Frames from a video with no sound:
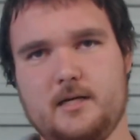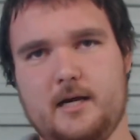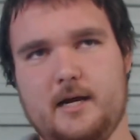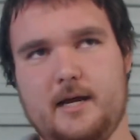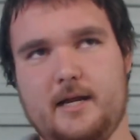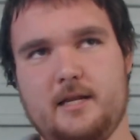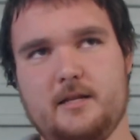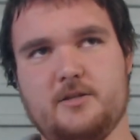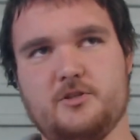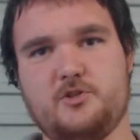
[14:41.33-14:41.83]

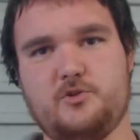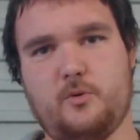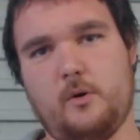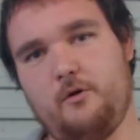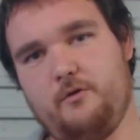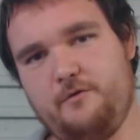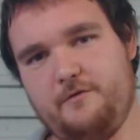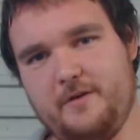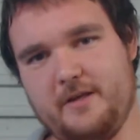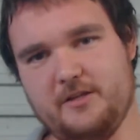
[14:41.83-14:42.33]
It is
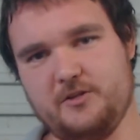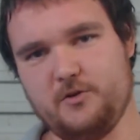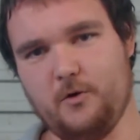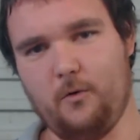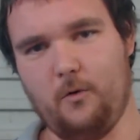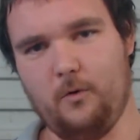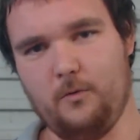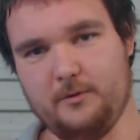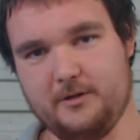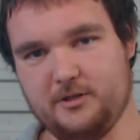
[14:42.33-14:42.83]
12 feet
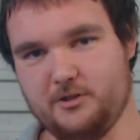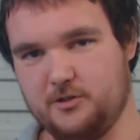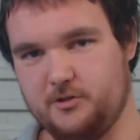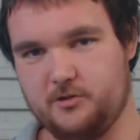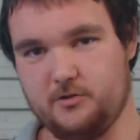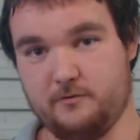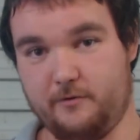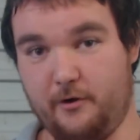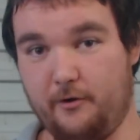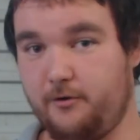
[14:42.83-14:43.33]
tall, which is
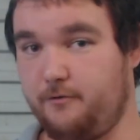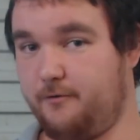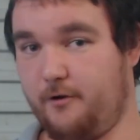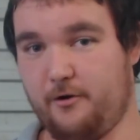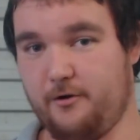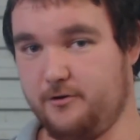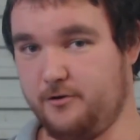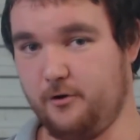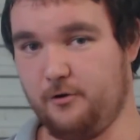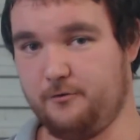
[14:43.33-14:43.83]
very,
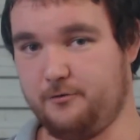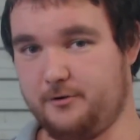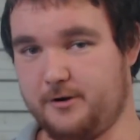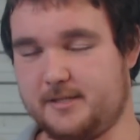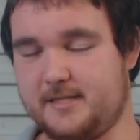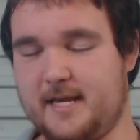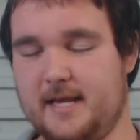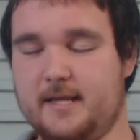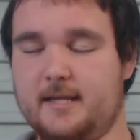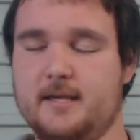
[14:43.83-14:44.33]
very tall for
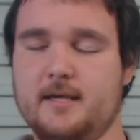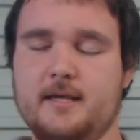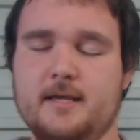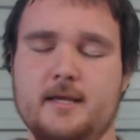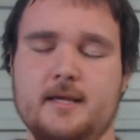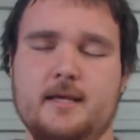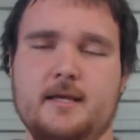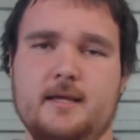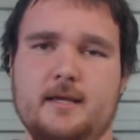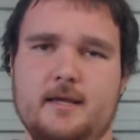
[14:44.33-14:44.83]
a tank.
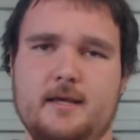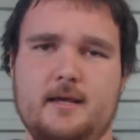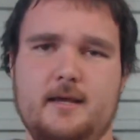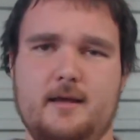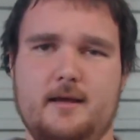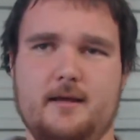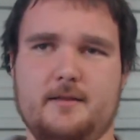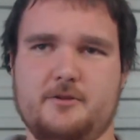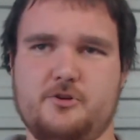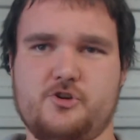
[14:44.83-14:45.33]

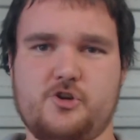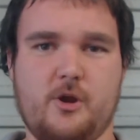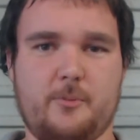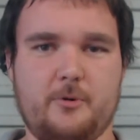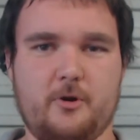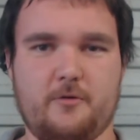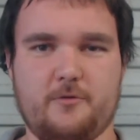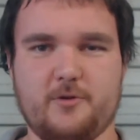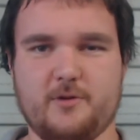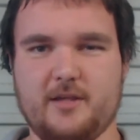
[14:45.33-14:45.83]
The
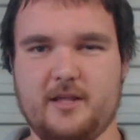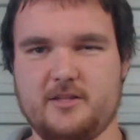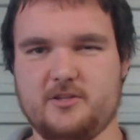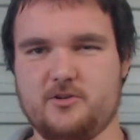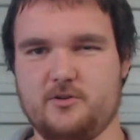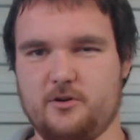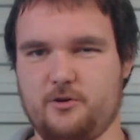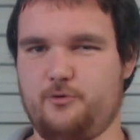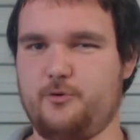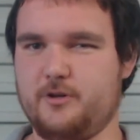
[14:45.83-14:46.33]
Sherman often gets
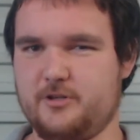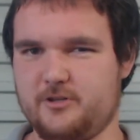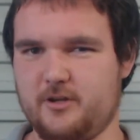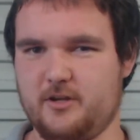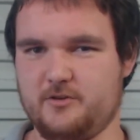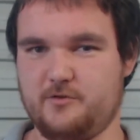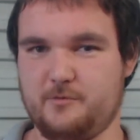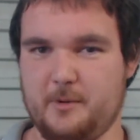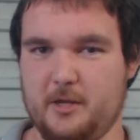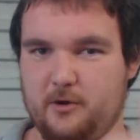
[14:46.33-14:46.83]
sort of
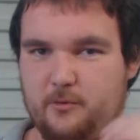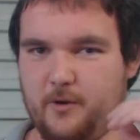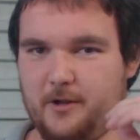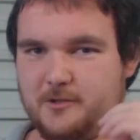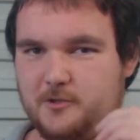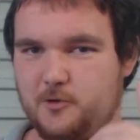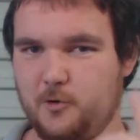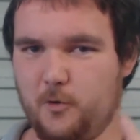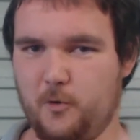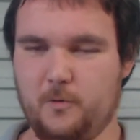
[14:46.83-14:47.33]
criticized for being
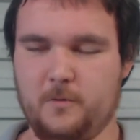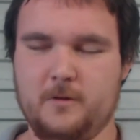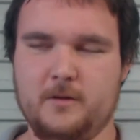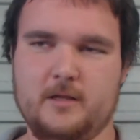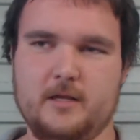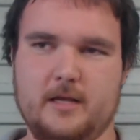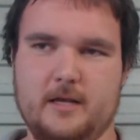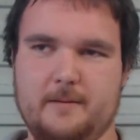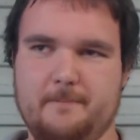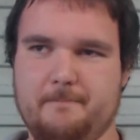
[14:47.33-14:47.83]
quite tall.
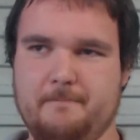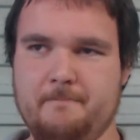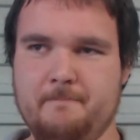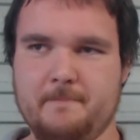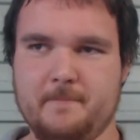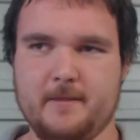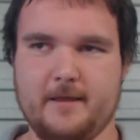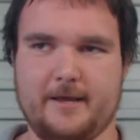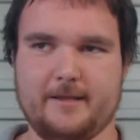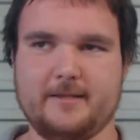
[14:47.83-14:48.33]

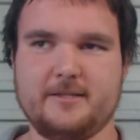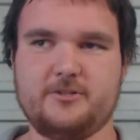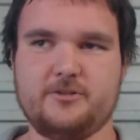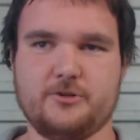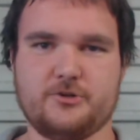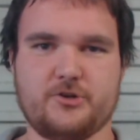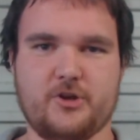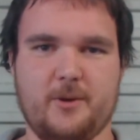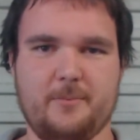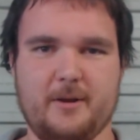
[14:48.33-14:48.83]
At least
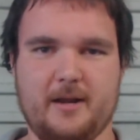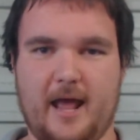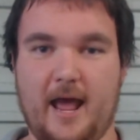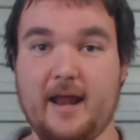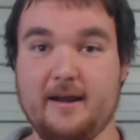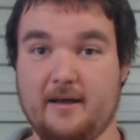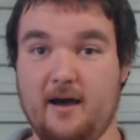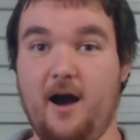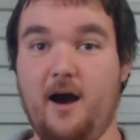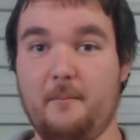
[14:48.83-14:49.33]
the Sherman
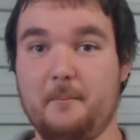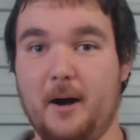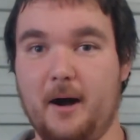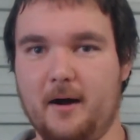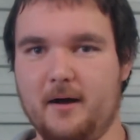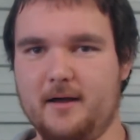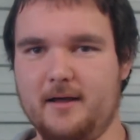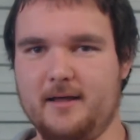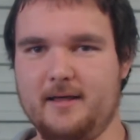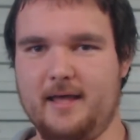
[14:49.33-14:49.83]
had
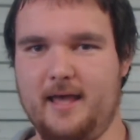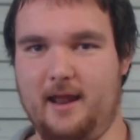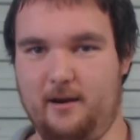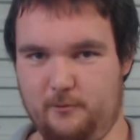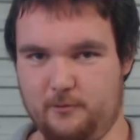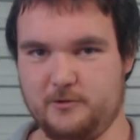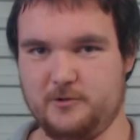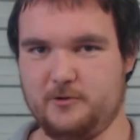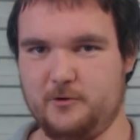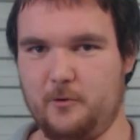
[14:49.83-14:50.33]
armor
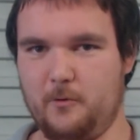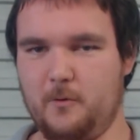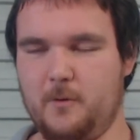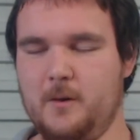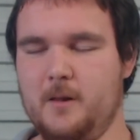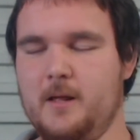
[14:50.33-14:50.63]
and was tall.